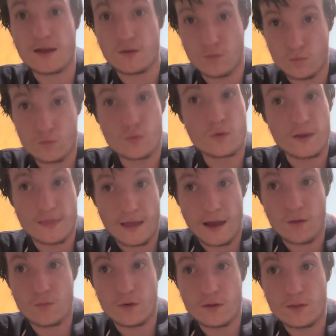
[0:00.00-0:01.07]
with
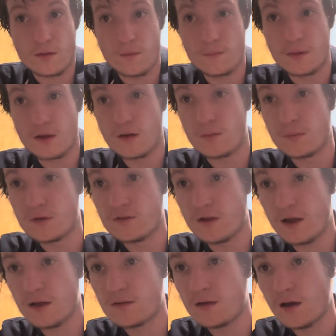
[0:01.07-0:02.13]
that with a bigger
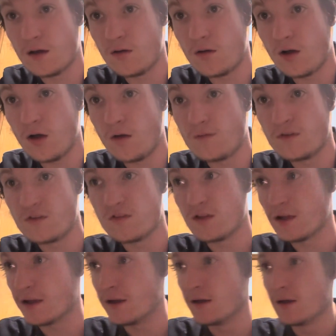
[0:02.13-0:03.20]
projectile,
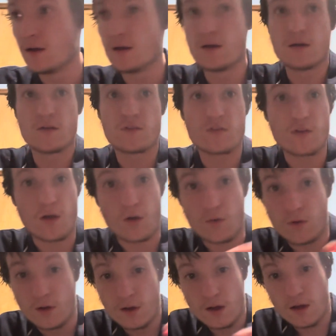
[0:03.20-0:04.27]
obviously.
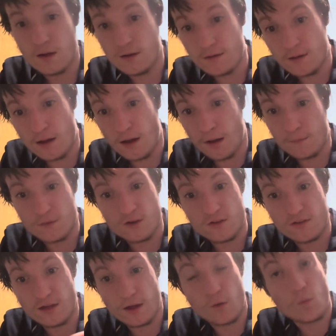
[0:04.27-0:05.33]
So I'm just
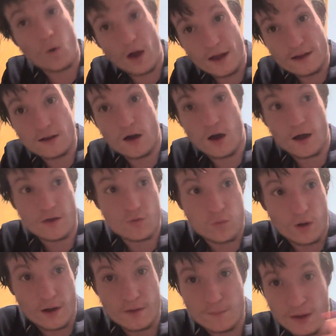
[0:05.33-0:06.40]
saying, why not?
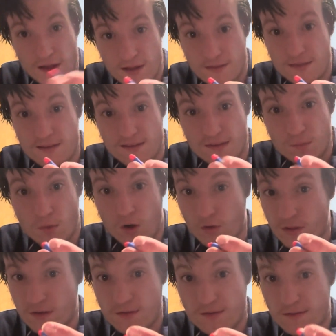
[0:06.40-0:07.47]
Why make it this small?
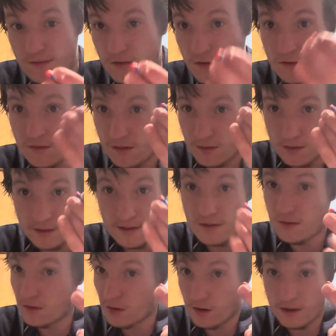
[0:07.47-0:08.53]
These
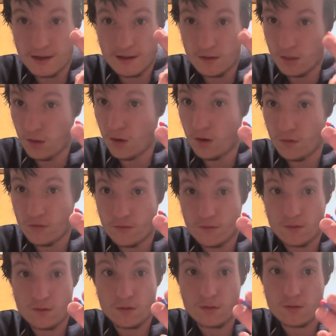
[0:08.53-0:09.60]
are going to get lost
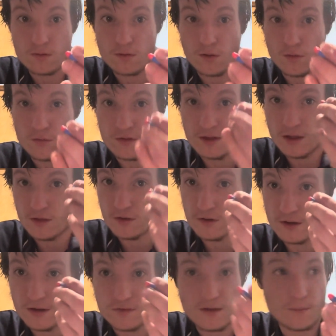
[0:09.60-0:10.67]
altogether. And
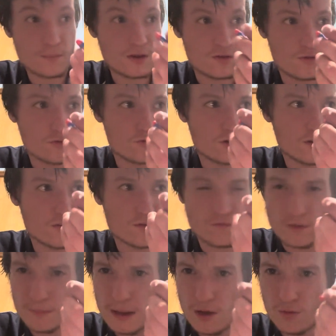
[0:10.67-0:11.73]
they sent me 2 trays of
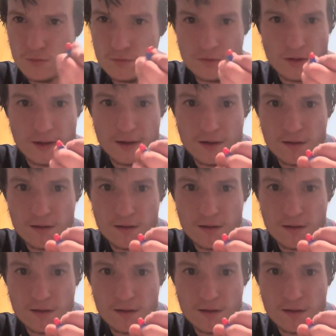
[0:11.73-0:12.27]
about like